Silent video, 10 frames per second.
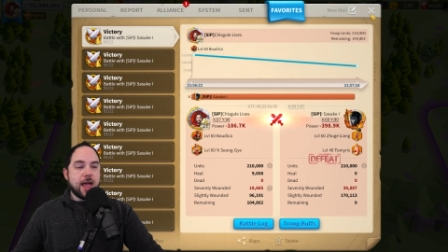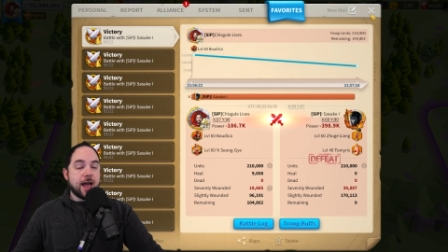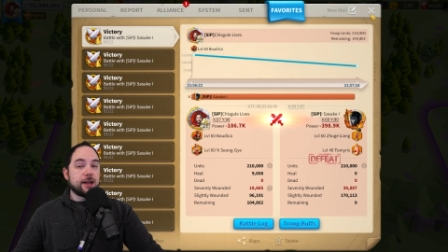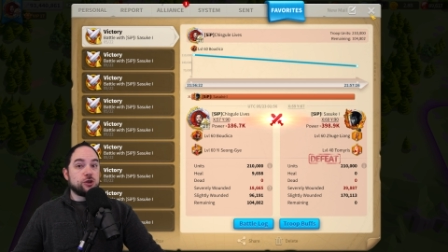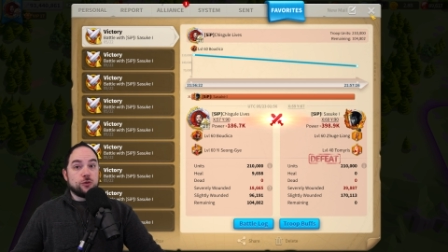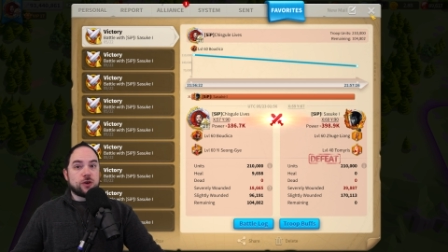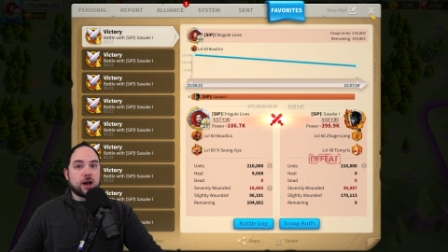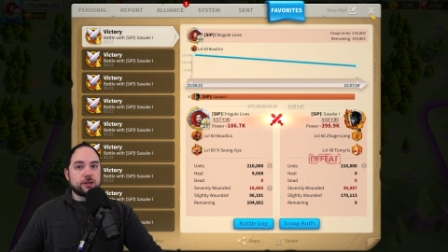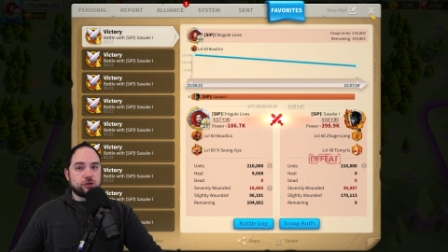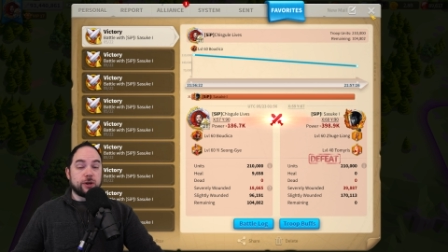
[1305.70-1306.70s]
and you've
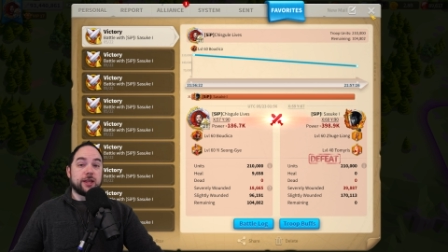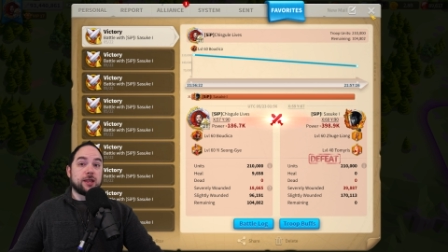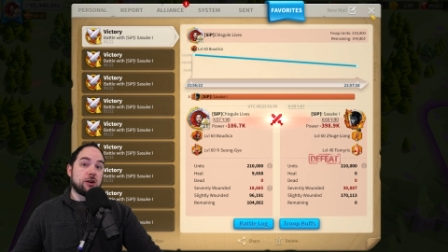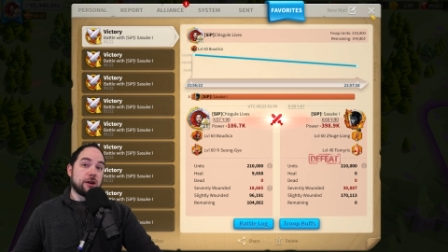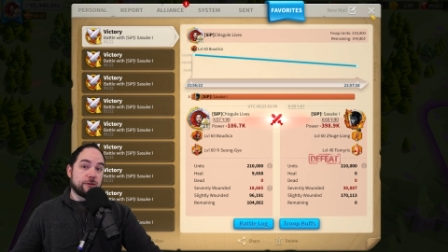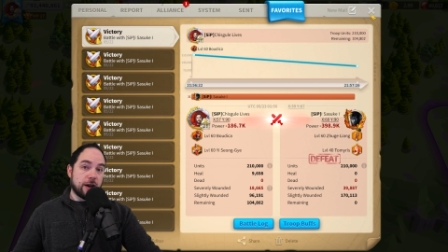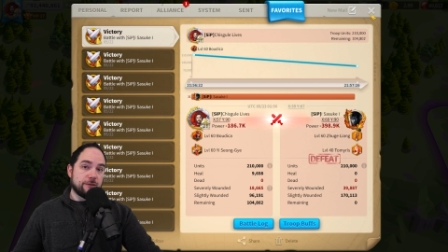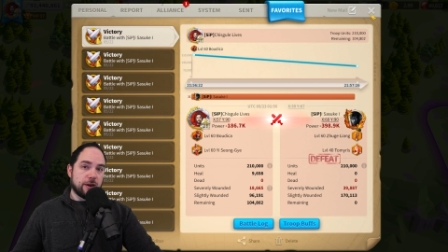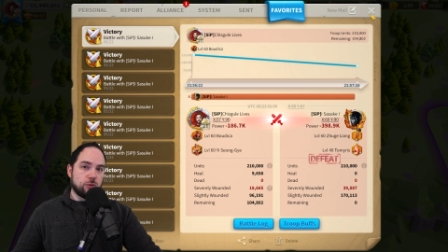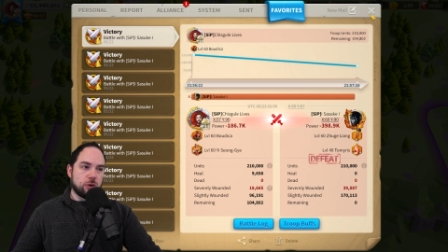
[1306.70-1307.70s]
got a Zhuge Liang at
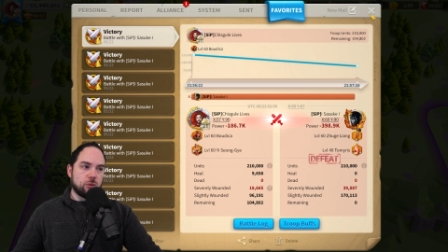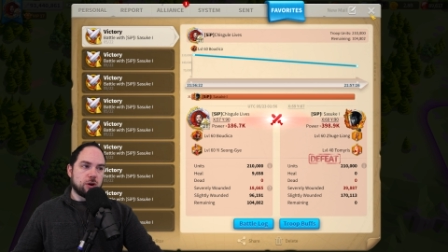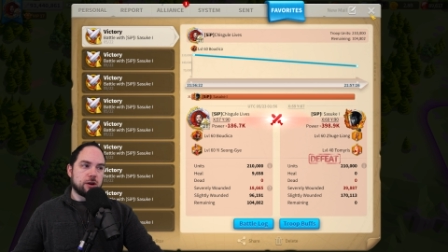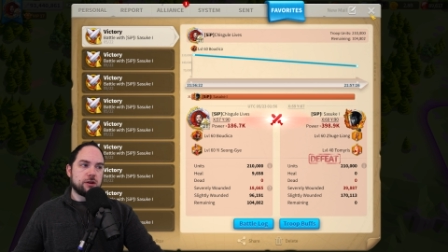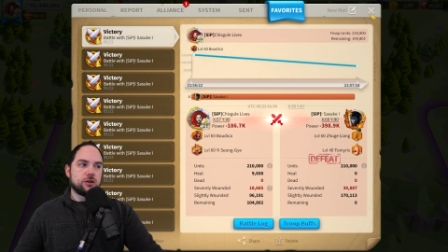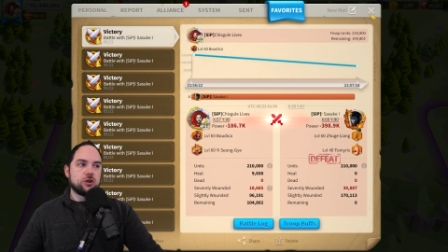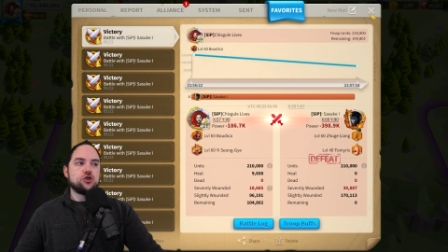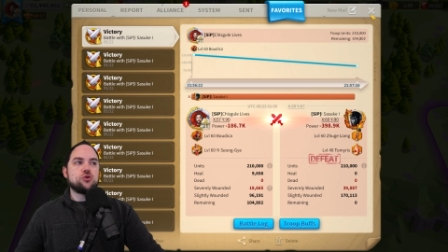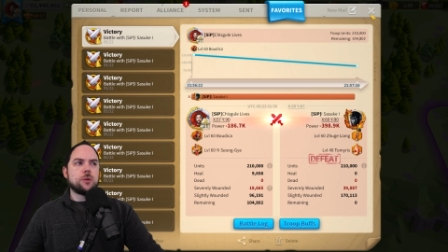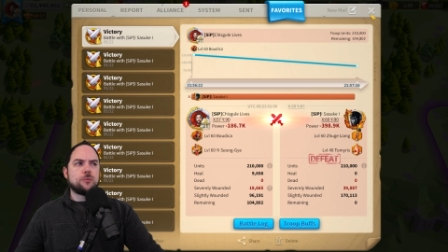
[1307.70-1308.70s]
5511,
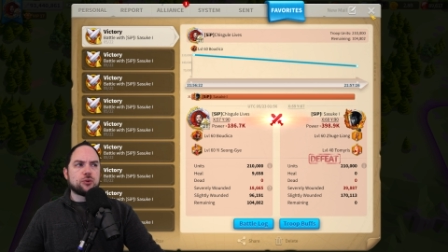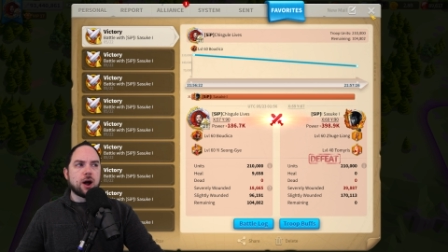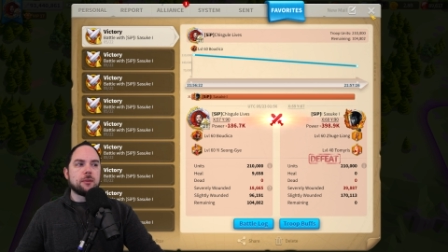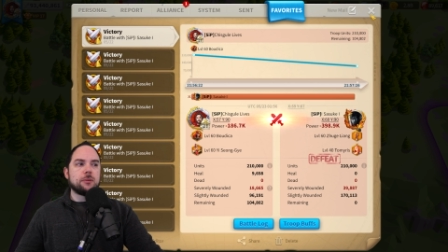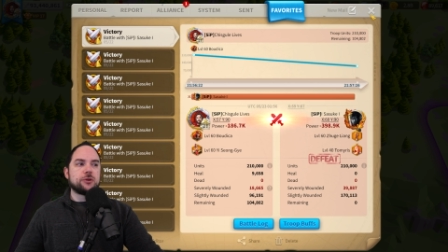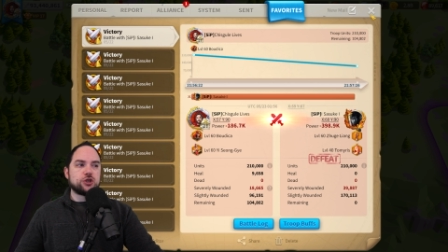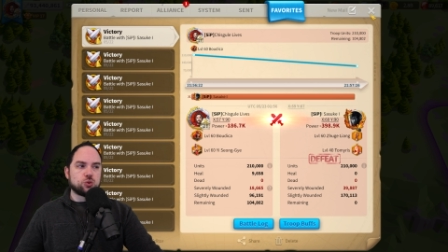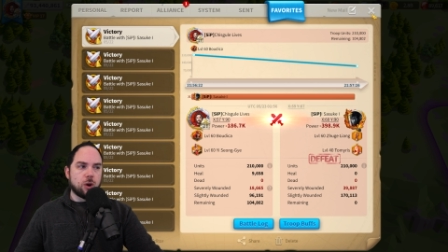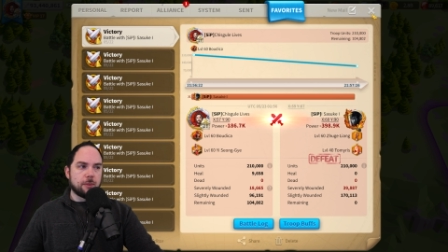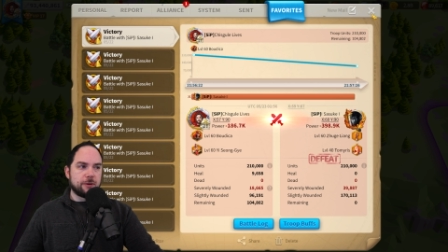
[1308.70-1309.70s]
you could probably
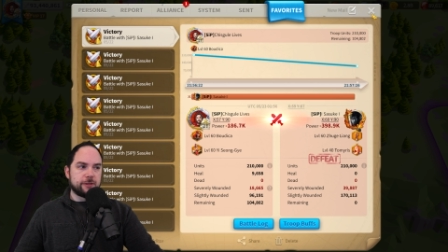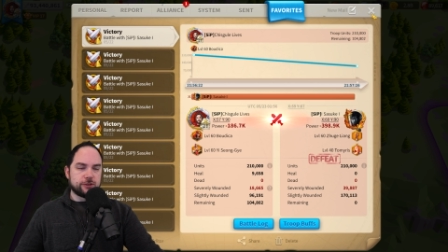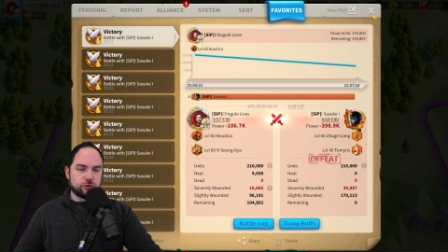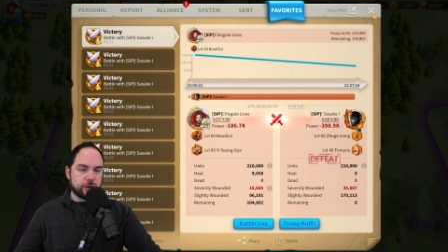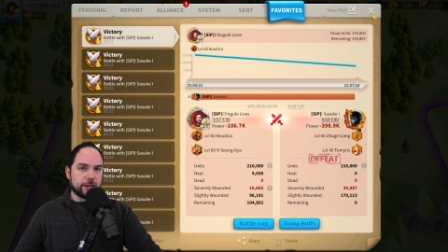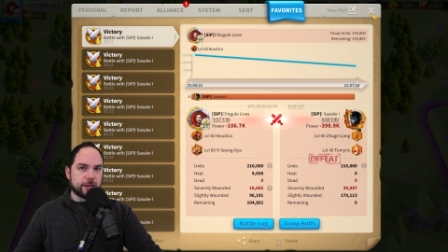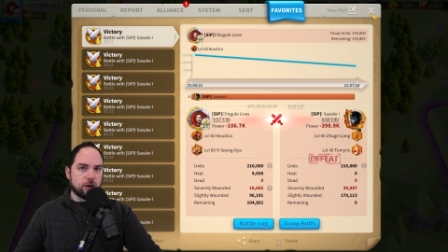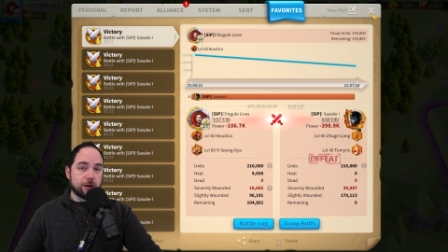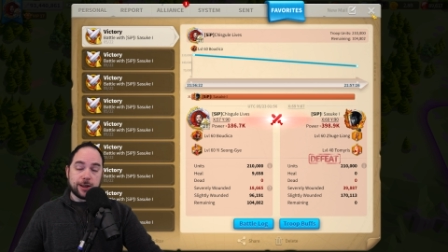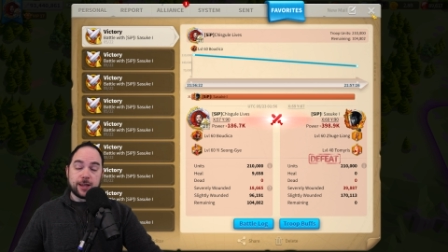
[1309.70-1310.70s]
swap in the Zhuge
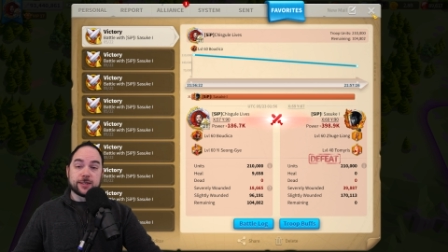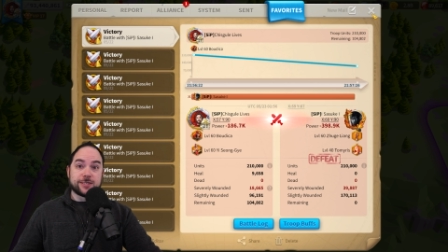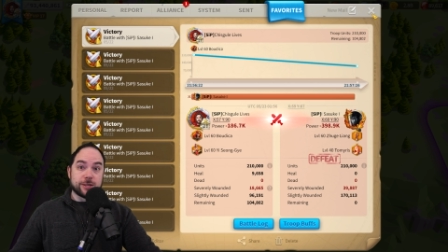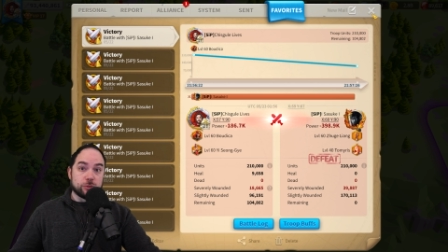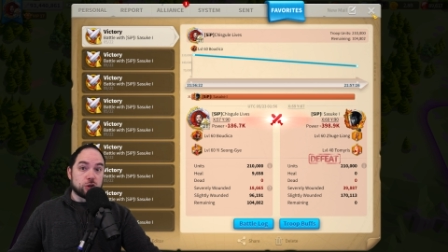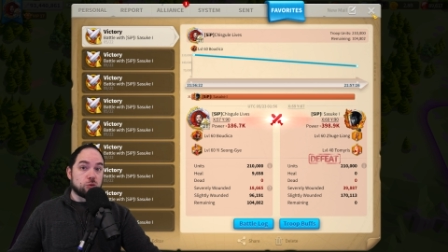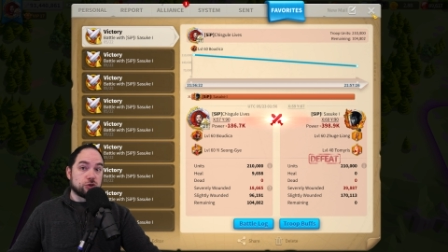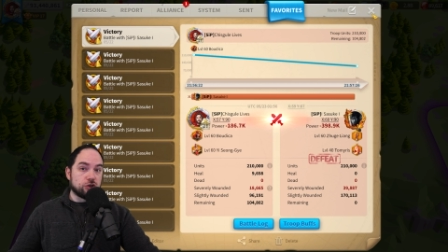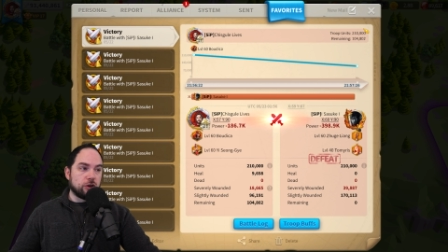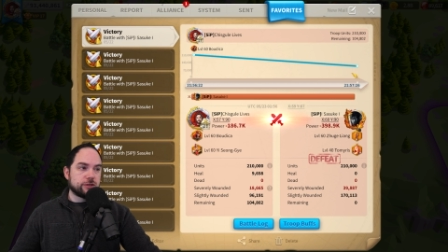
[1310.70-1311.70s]
Liang and get similar
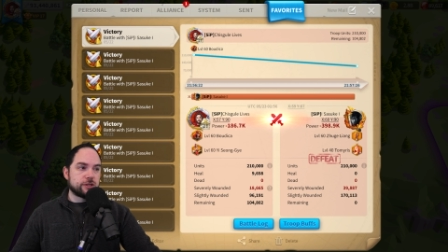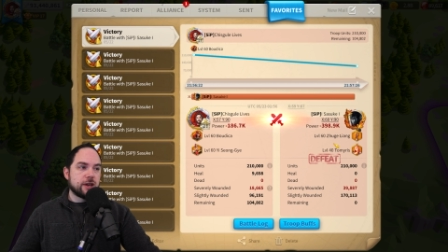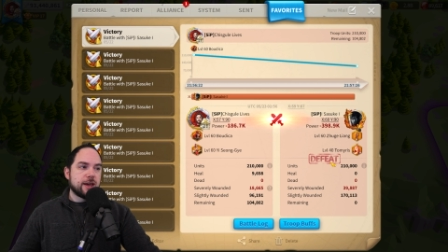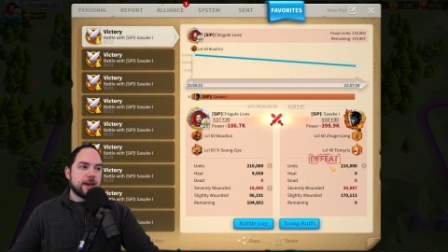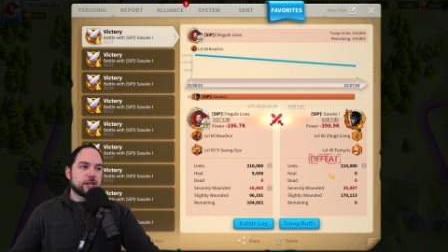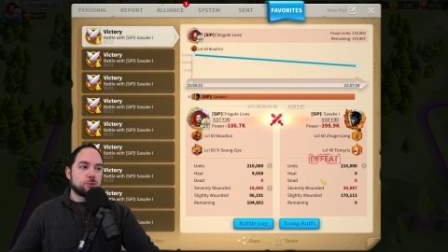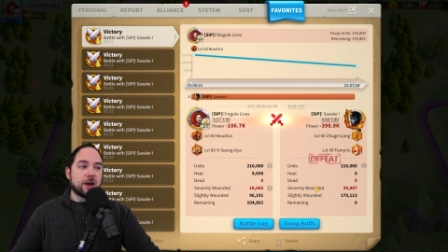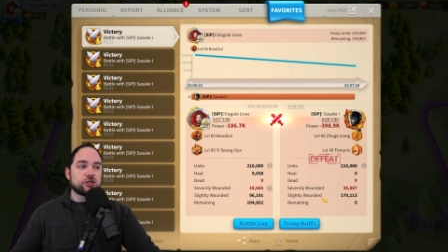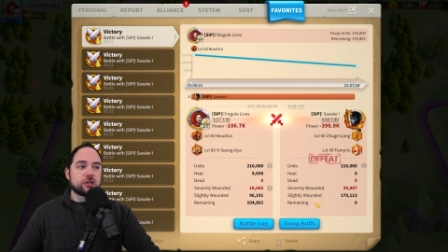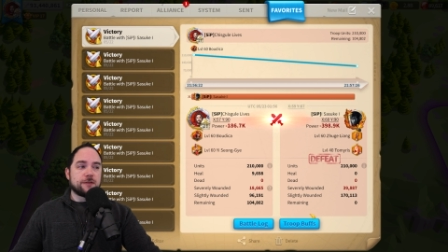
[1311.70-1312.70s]
results,
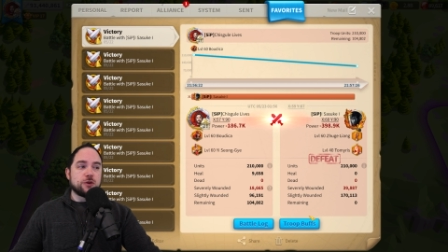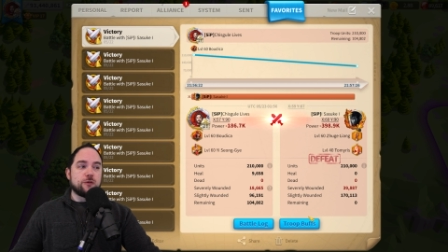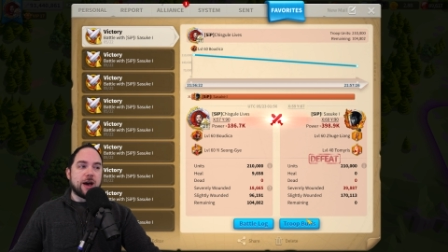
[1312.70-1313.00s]
especially if you